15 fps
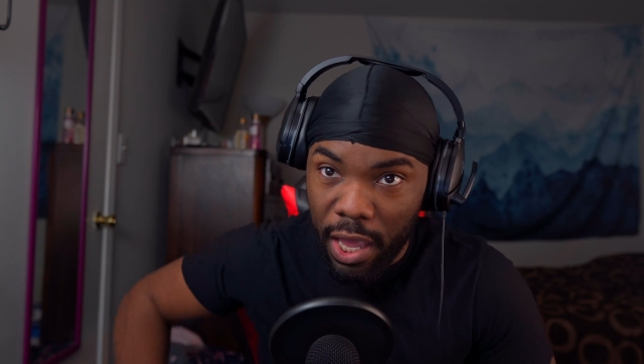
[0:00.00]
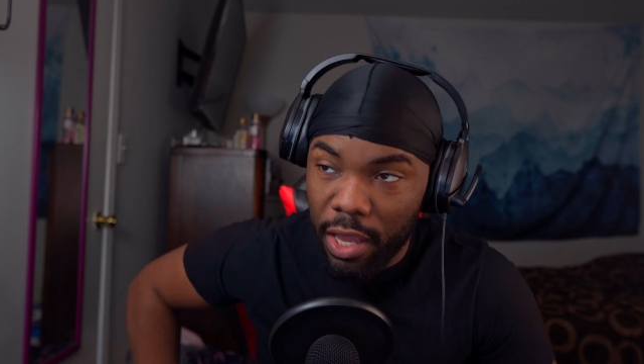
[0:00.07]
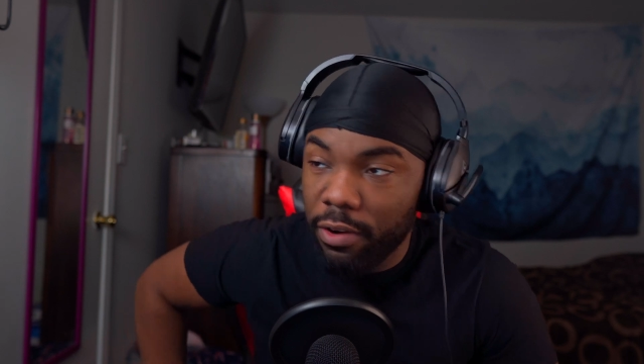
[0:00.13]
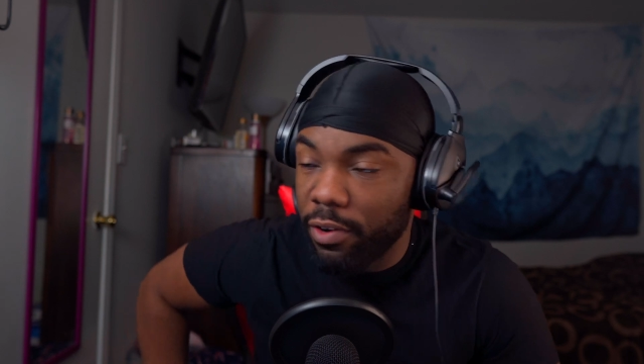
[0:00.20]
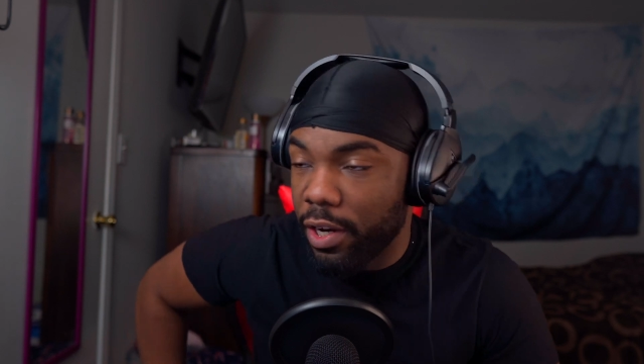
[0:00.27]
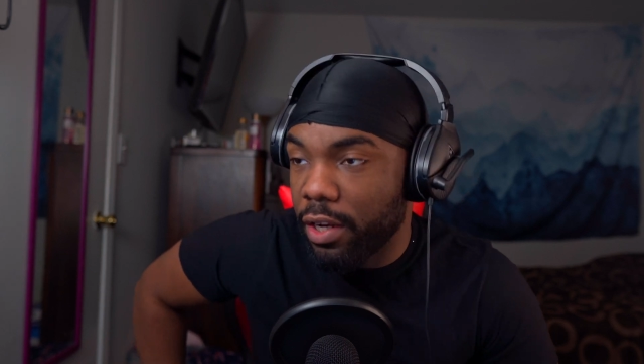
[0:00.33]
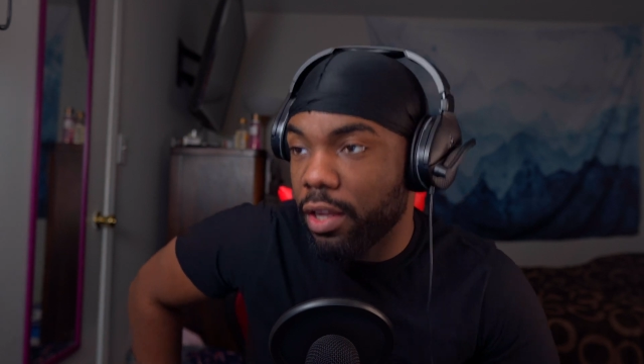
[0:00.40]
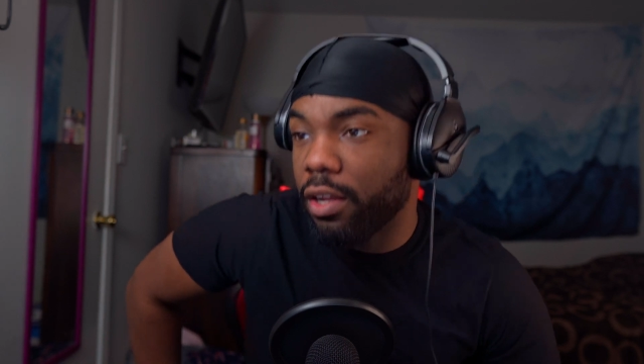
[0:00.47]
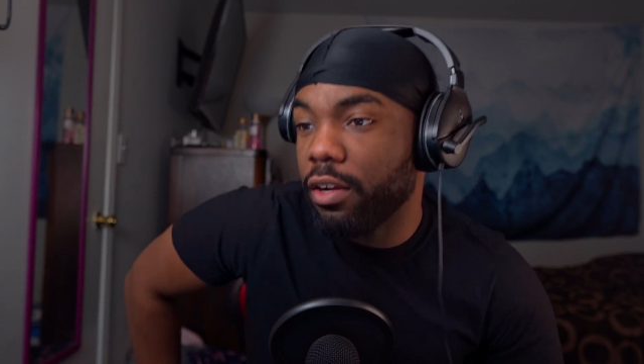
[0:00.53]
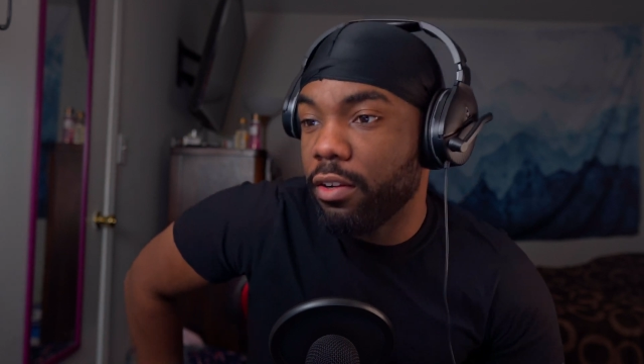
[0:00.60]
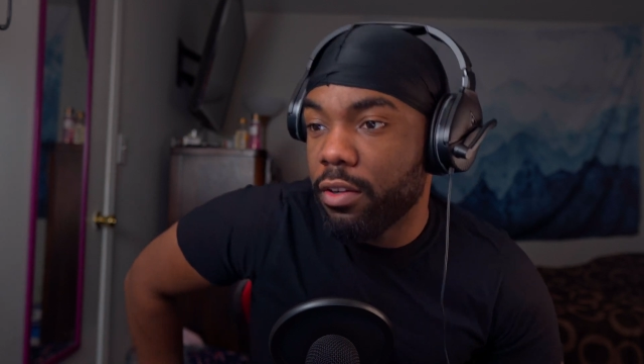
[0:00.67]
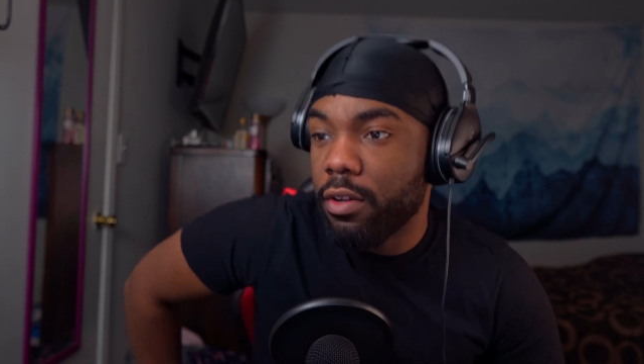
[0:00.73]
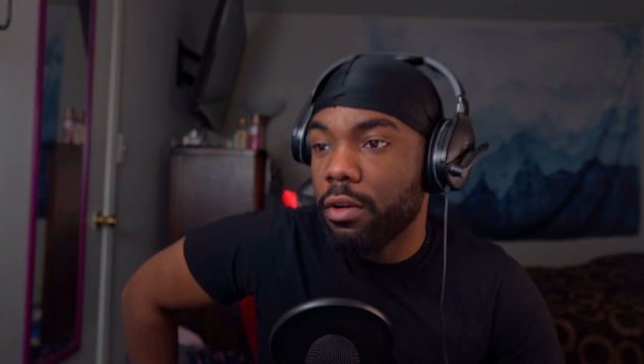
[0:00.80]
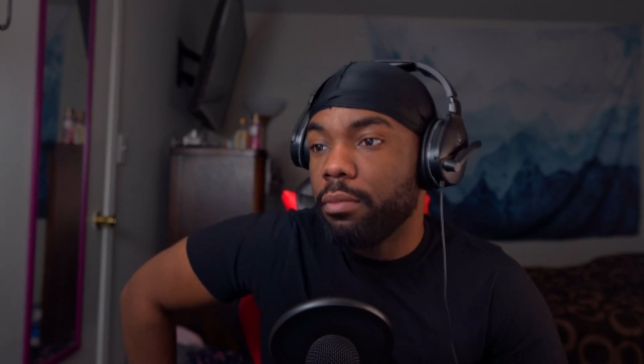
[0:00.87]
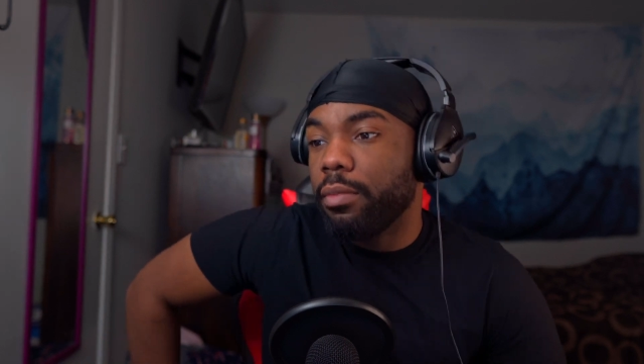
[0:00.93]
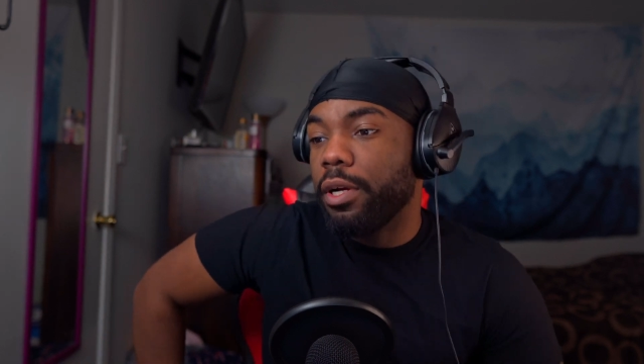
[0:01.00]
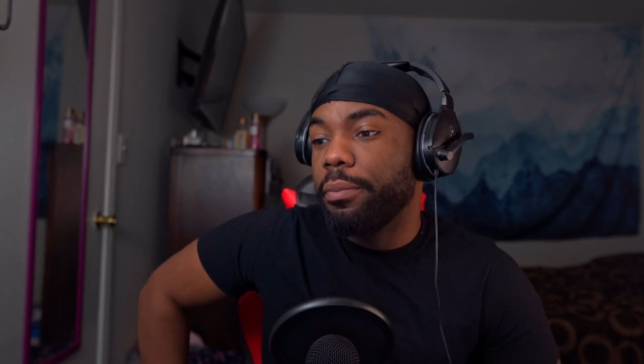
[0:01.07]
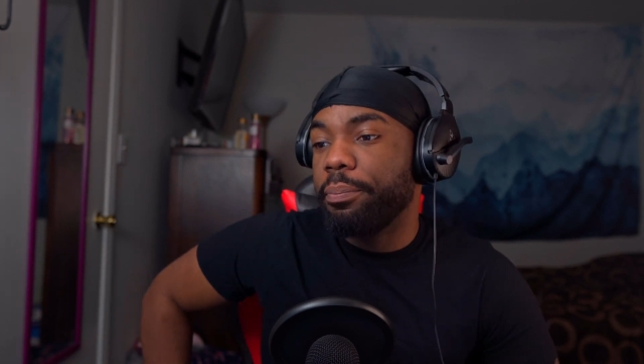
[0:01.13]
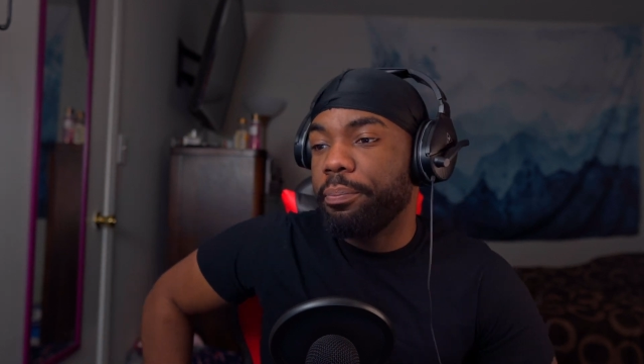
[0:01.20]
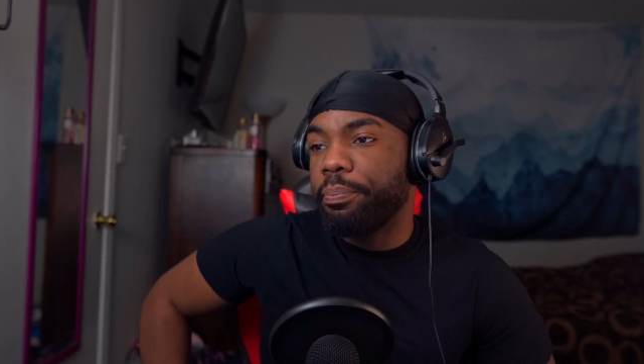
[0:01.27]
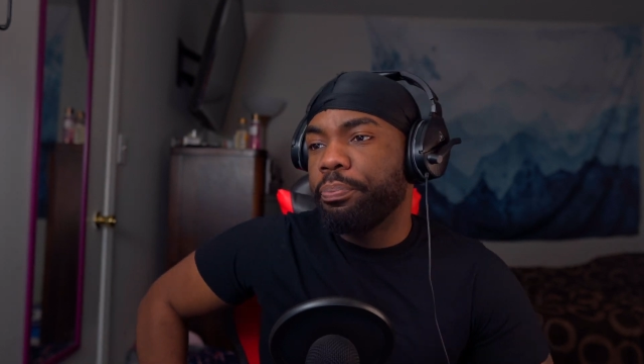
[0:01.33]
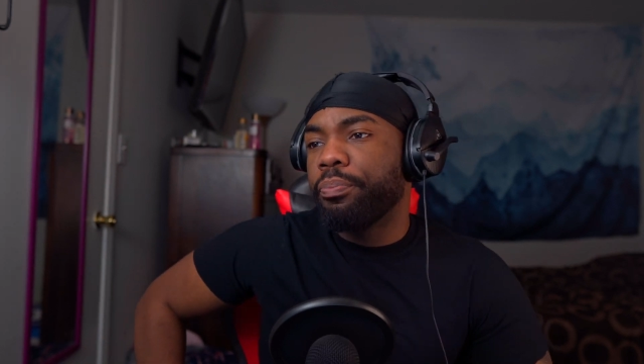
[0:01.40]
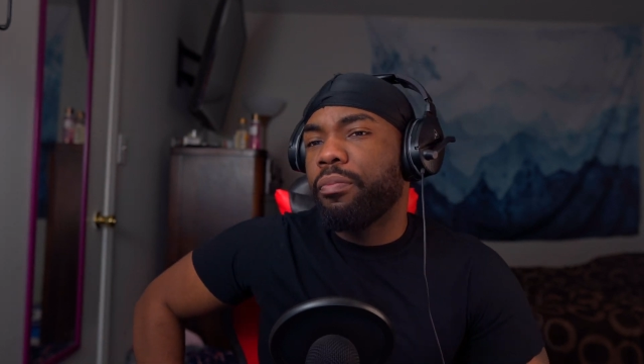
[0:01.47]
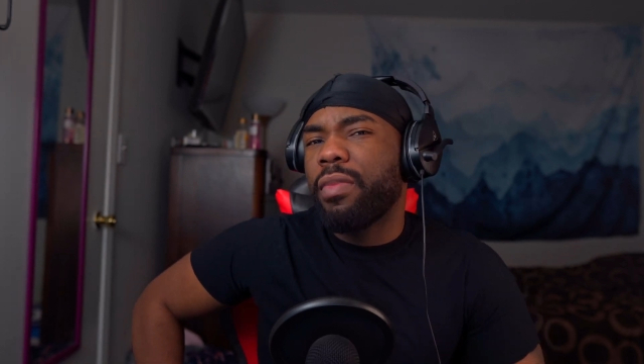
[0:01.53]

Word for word: bad right now, but